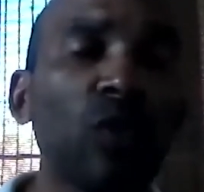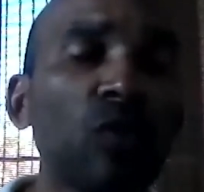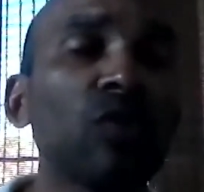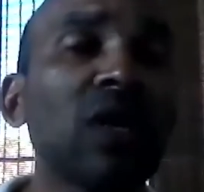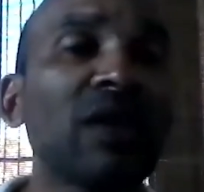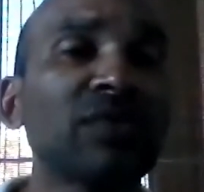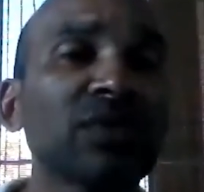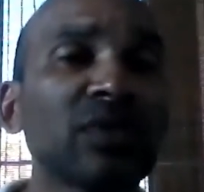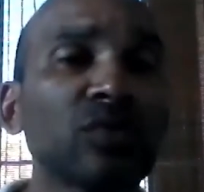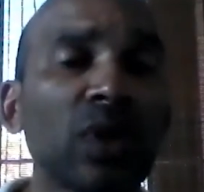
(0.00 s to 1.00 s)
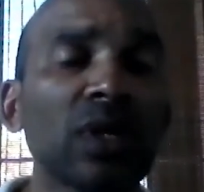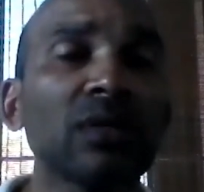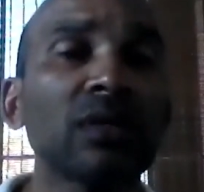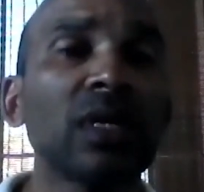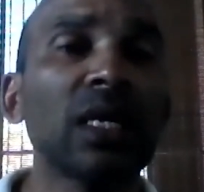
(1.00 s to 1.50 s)
all levels as
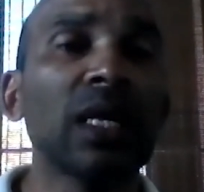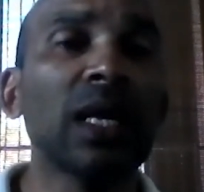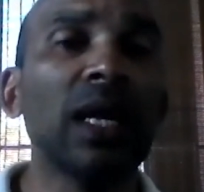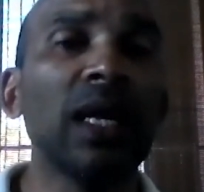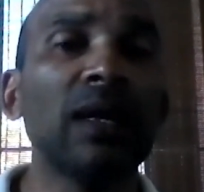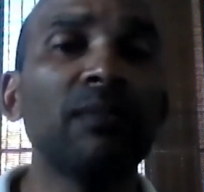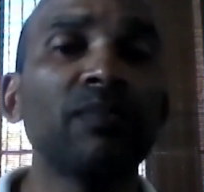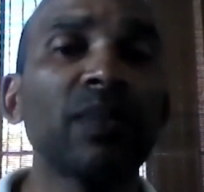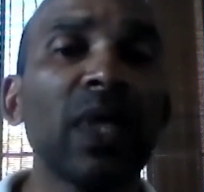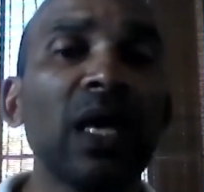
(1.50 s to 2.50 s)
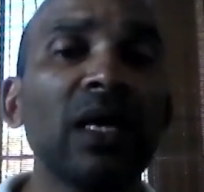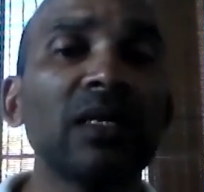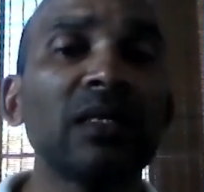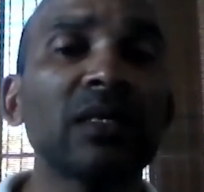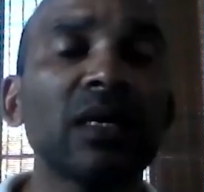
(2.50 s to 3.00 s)
well. And
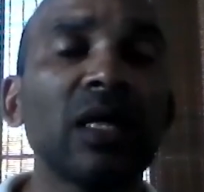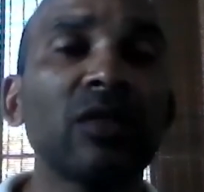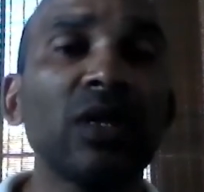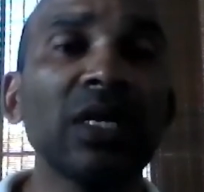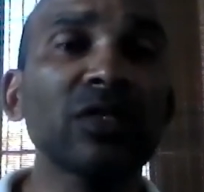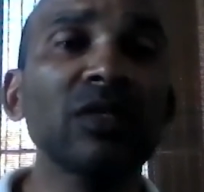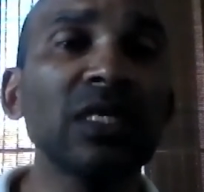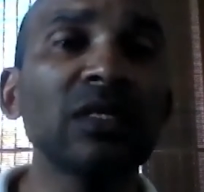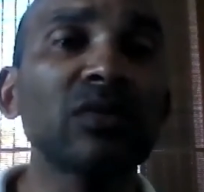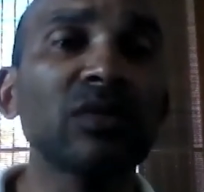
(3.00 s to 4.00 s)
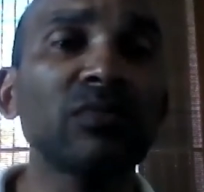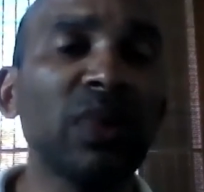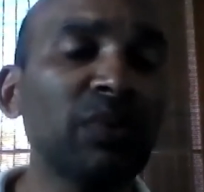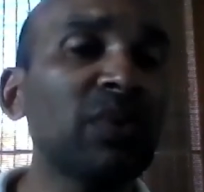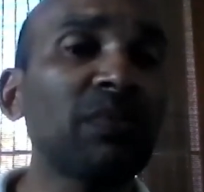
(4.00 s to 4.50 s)
the lesson is
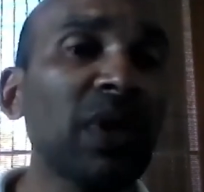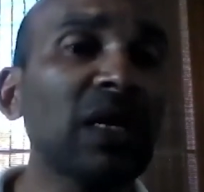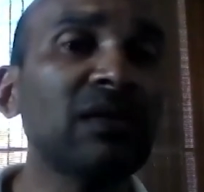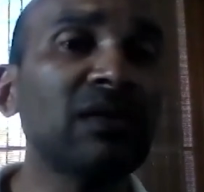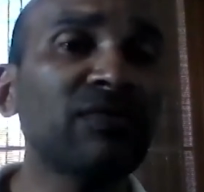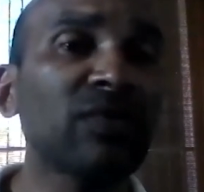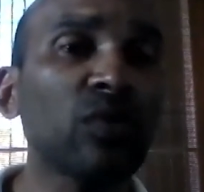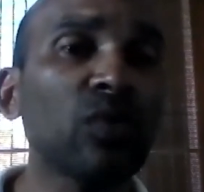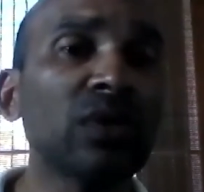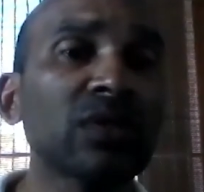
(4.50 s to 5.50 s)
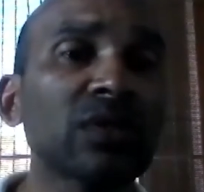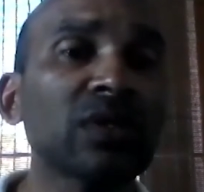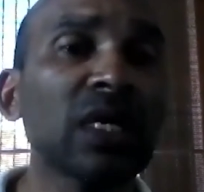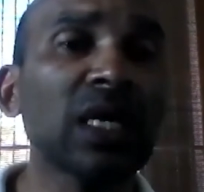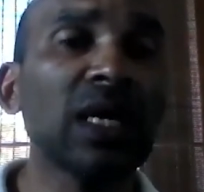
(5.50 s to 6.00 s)
be prepared for the worst.
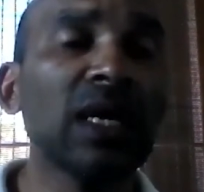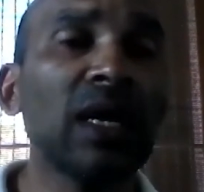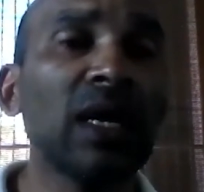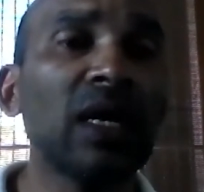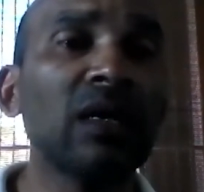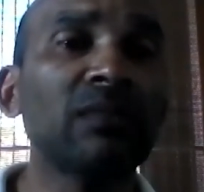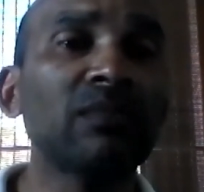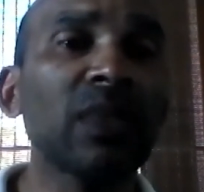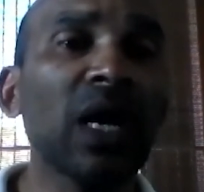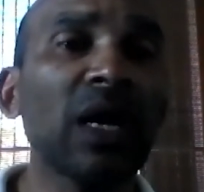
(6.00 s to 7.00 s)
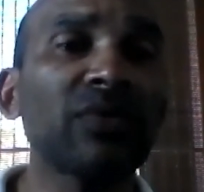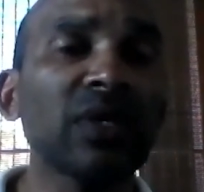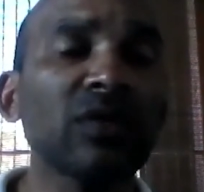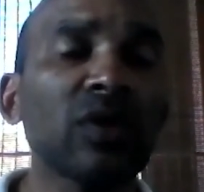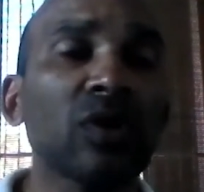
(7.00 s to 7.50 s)
I
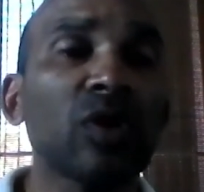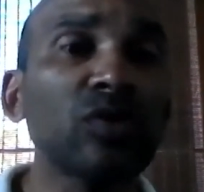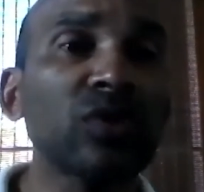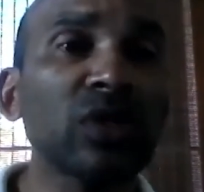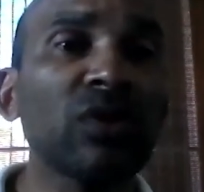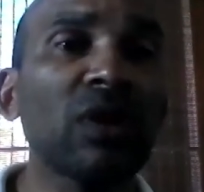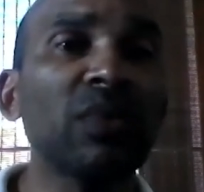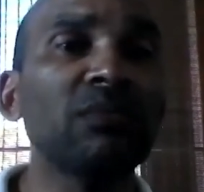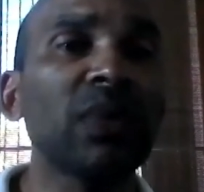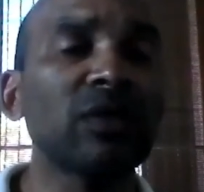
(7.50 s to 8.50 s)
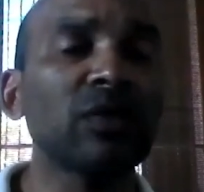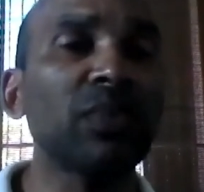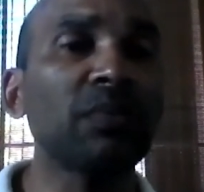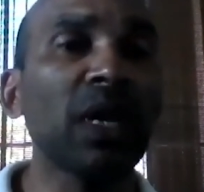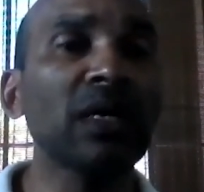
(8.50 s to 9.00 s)
think the country could have been better
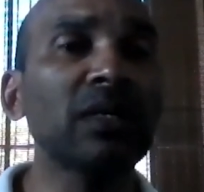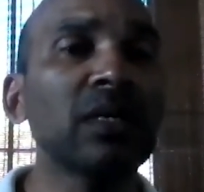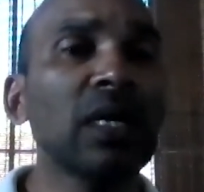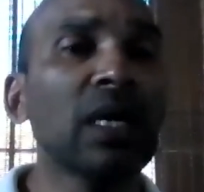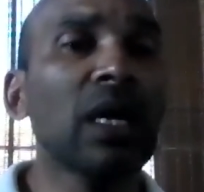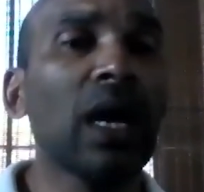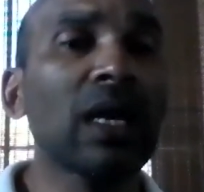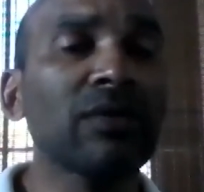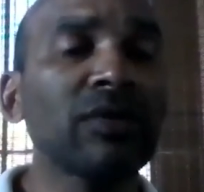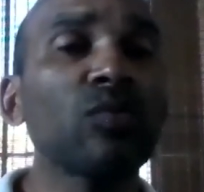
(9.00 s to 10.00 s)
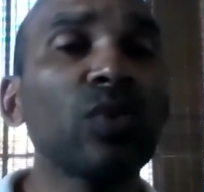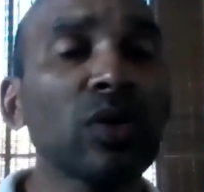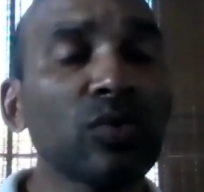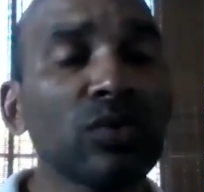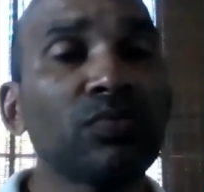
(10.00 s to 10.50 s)
prepared, and I think
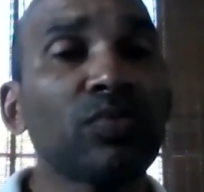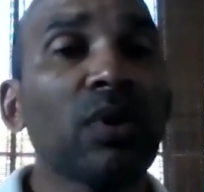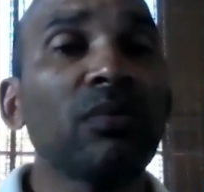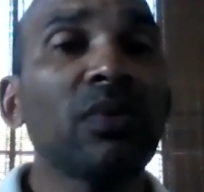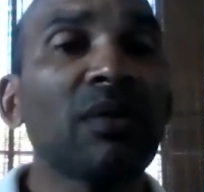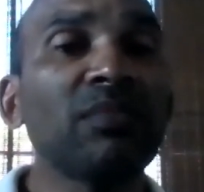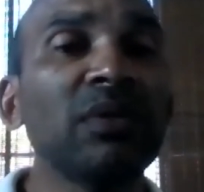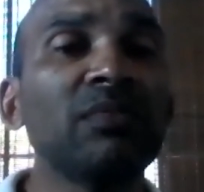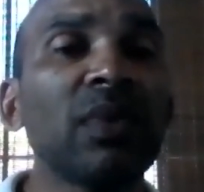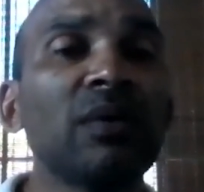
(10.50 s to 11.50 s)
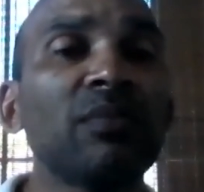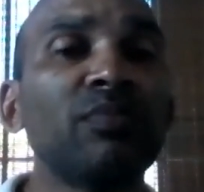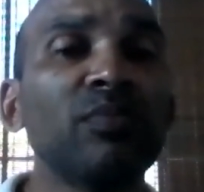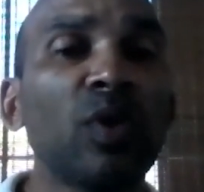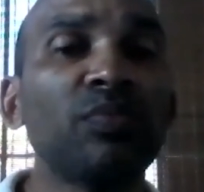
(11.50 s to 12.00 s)
we could probably have been
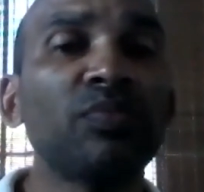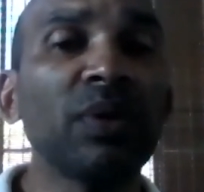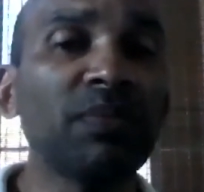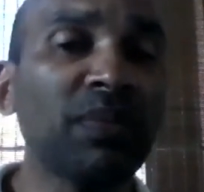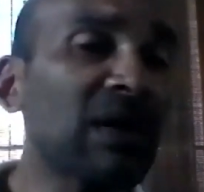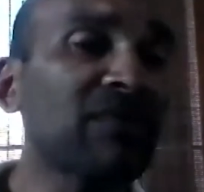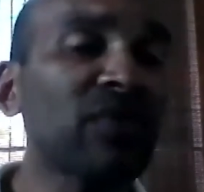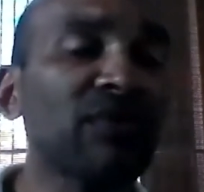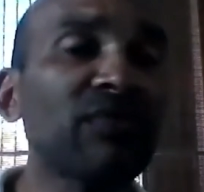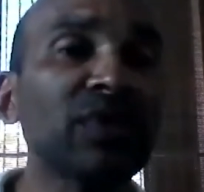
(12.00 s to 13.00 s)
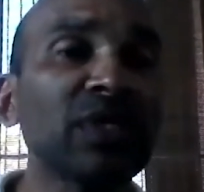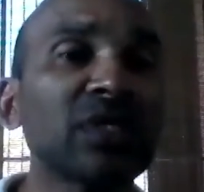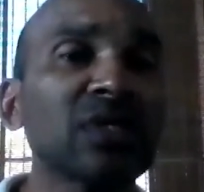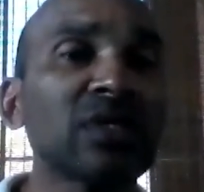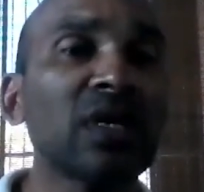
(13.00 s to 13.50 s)
more prepared for this